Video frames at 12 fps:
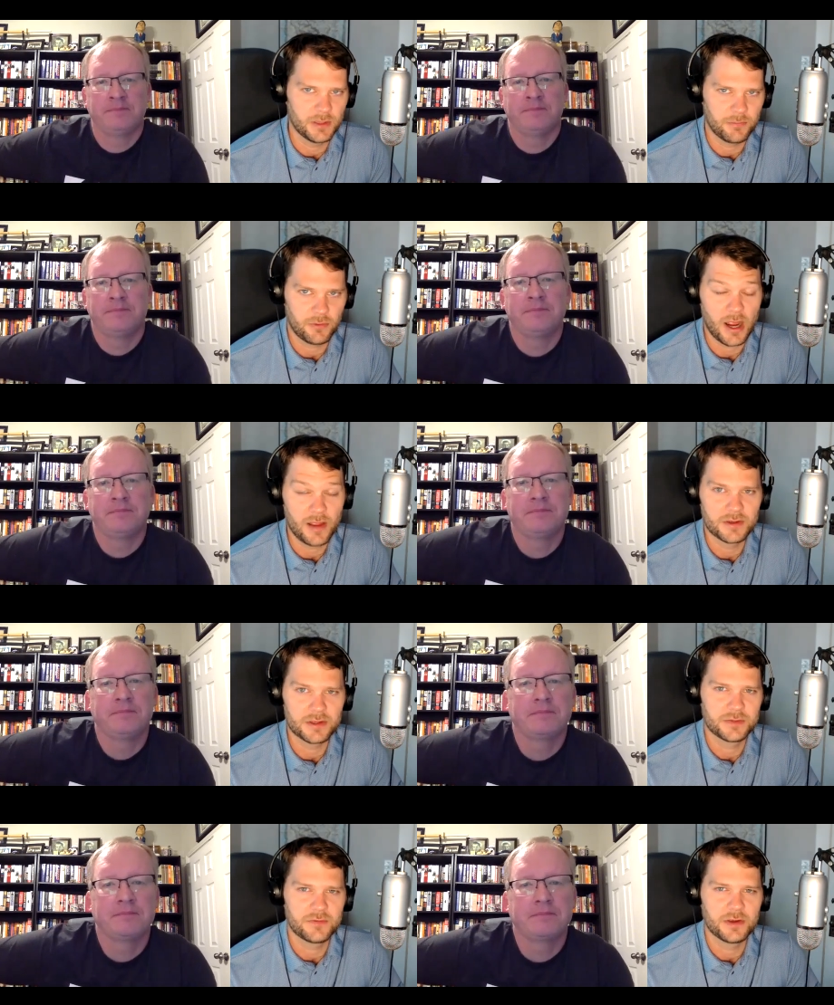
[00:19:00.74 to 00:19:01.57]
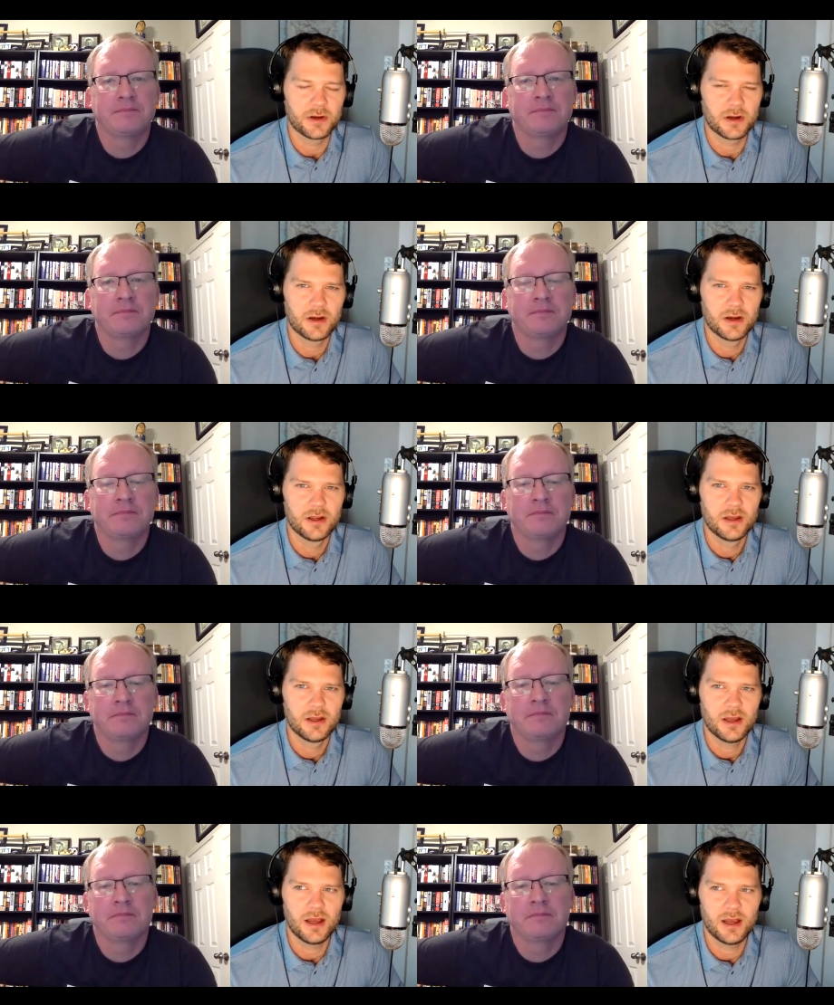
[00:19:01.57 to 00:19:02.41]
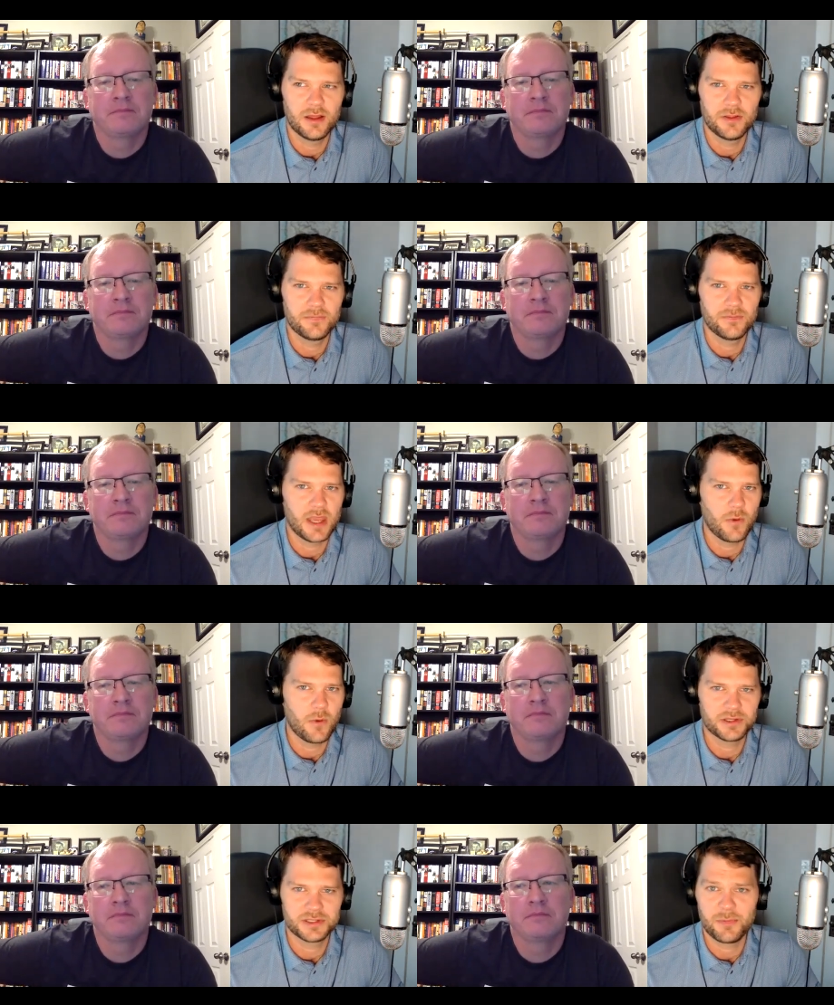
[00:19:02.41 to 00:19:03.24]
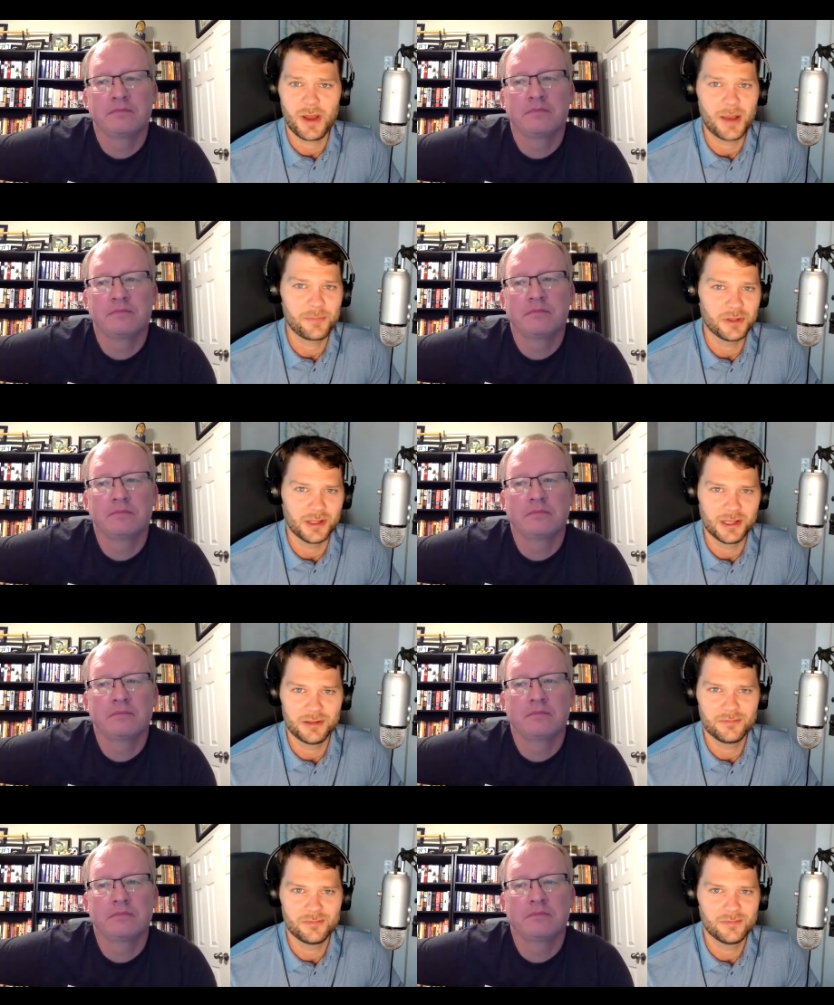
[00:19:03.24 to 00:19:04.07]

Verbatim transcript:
Speaker 1: the private sphere. Uh, he wants to populate,